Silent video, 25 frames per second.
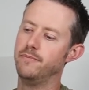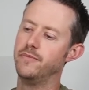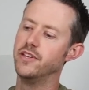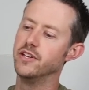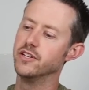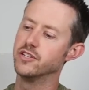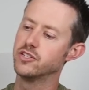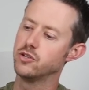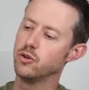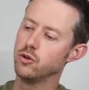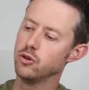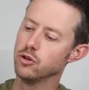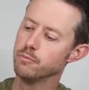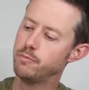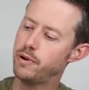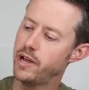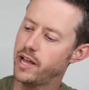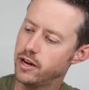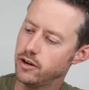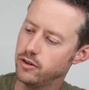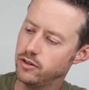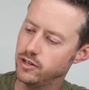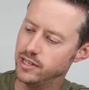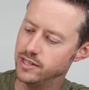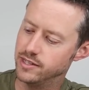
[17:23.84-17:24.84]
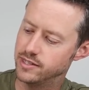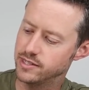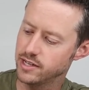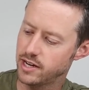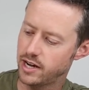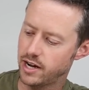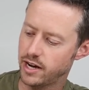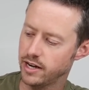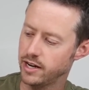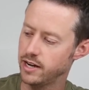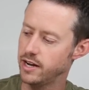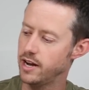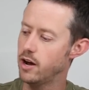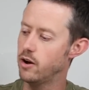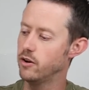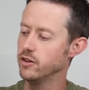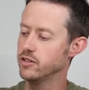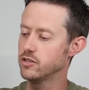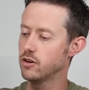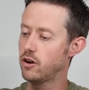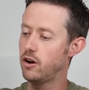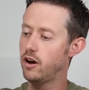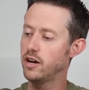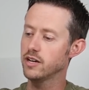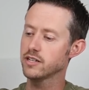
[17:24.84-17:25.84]
this solar panel inside. Now,
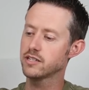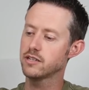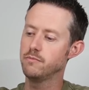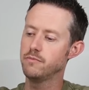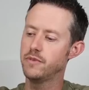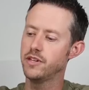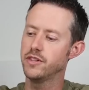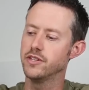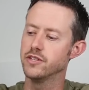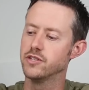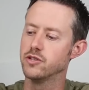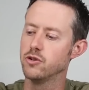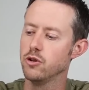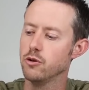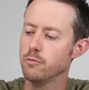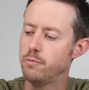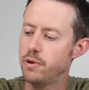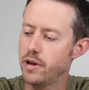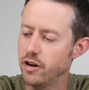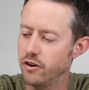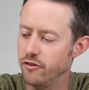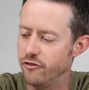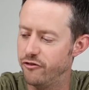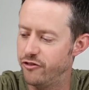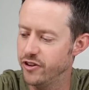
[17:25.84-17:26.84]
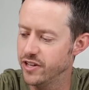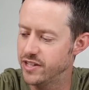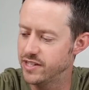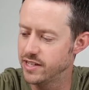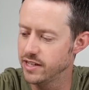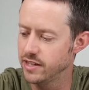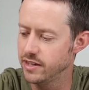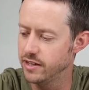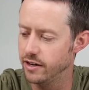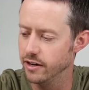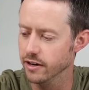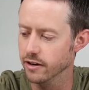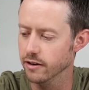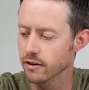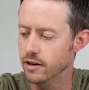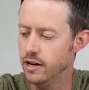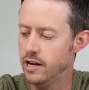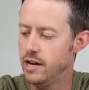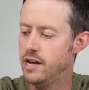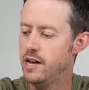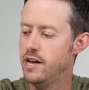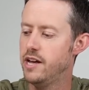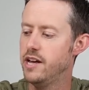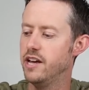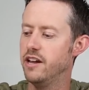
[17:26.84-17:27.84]
it's awesome that the solar panel fits in there.
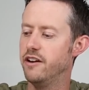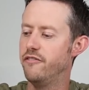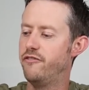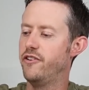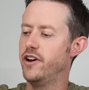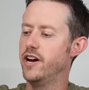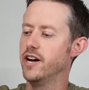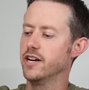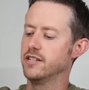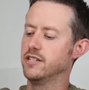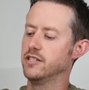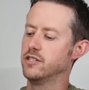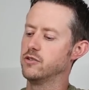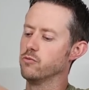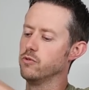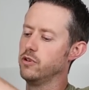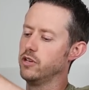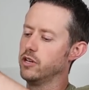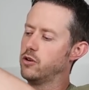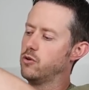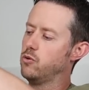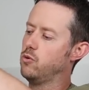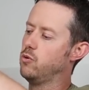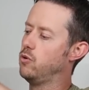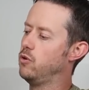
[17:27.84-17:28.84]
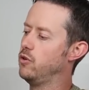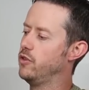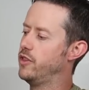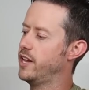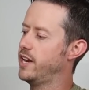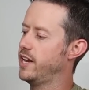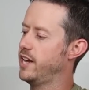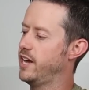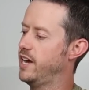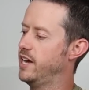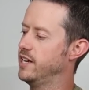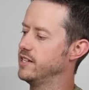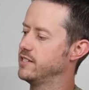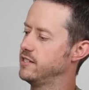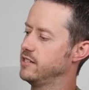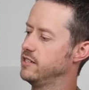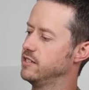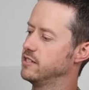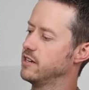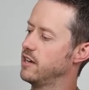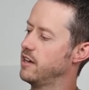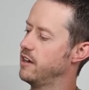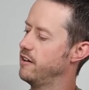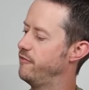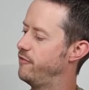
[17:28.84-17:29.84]
In fact, it's really cool that it has
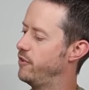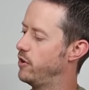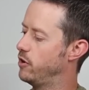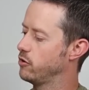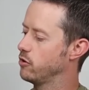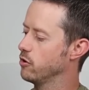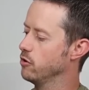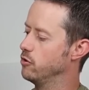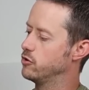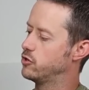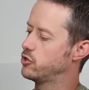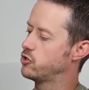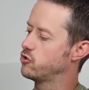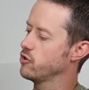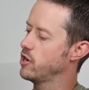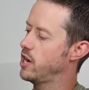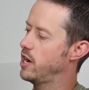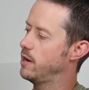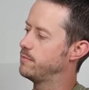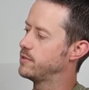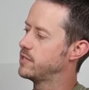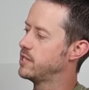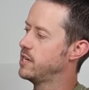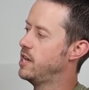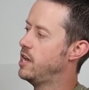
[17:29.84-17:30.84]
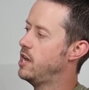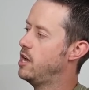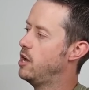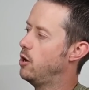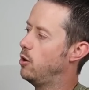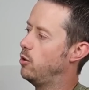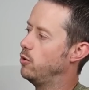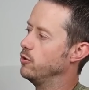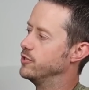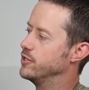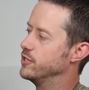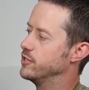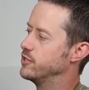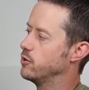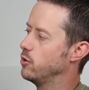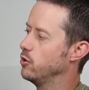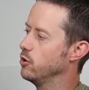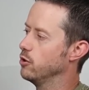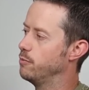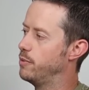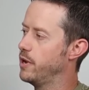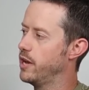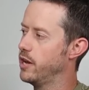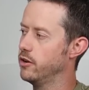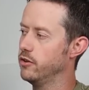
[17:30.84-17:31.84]
these Velcro straps, holds the
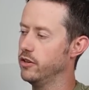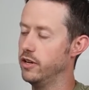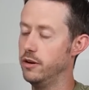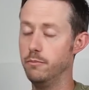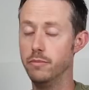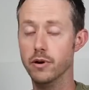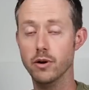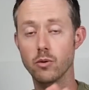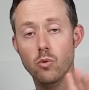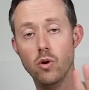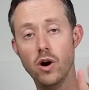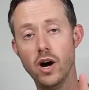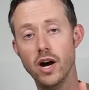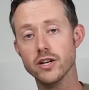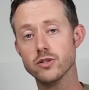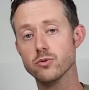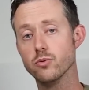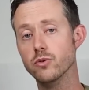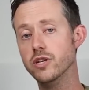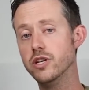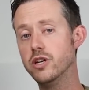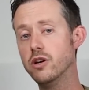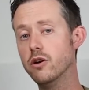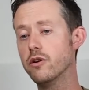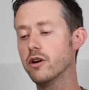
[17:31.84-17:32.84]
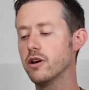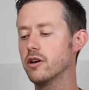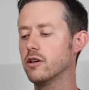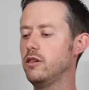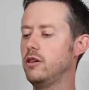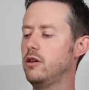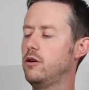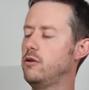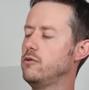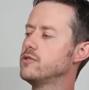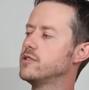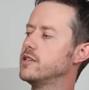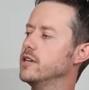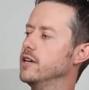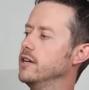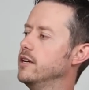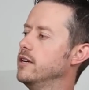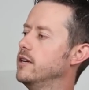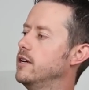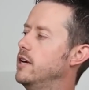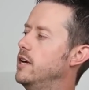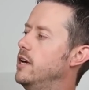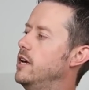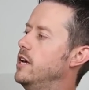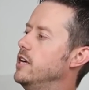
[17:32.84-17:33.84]
solar panel in. But watch, when you go to close
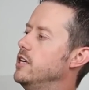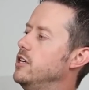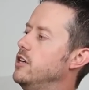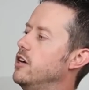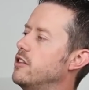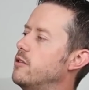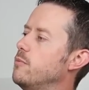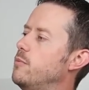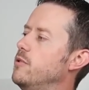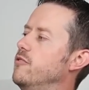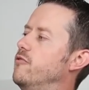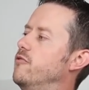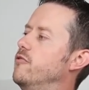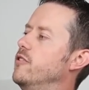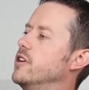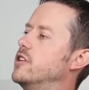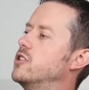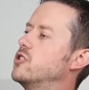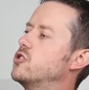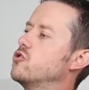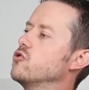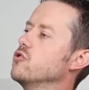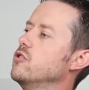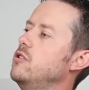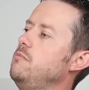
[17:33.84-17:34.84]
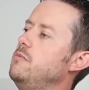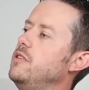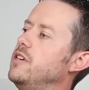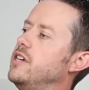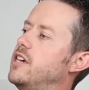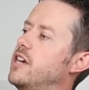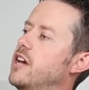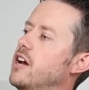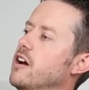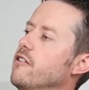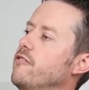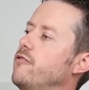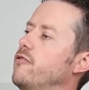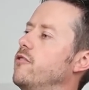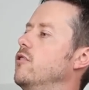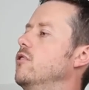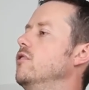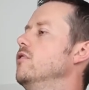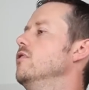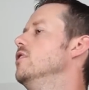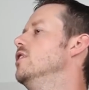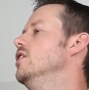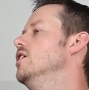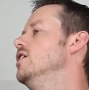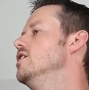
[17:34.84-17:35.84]
it, you have to be extremely
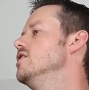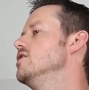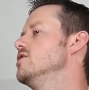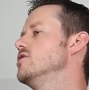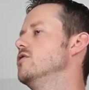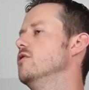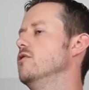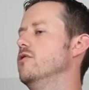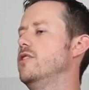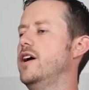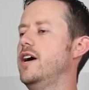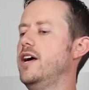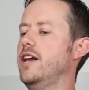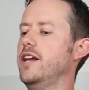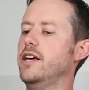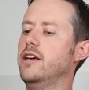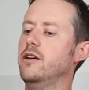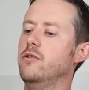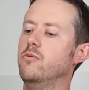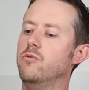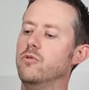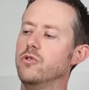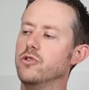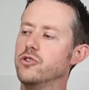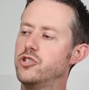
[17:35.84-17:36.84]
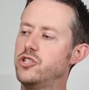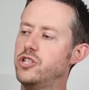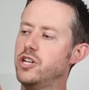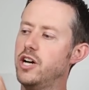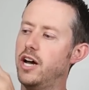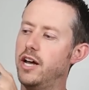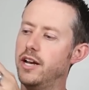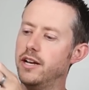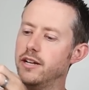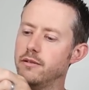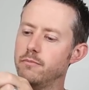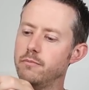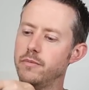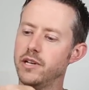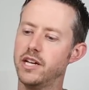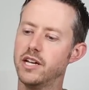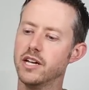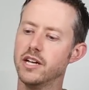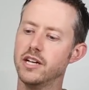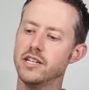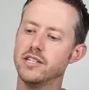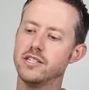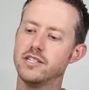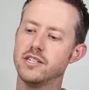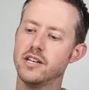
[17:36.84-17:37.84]
careful so that it will shut,
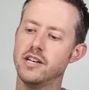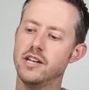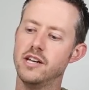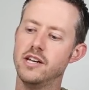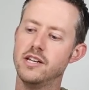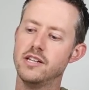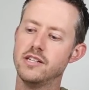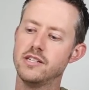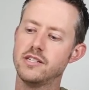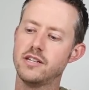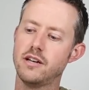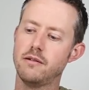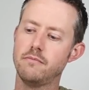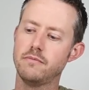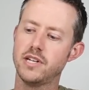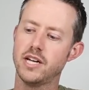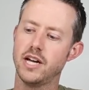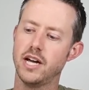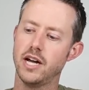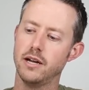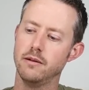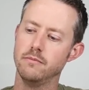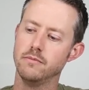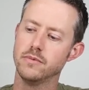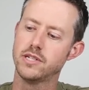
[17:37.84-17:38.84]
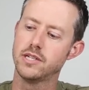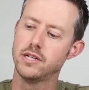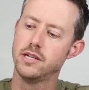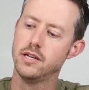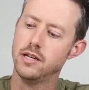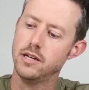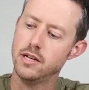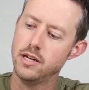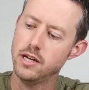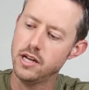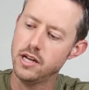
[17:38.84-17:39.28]
because sometimes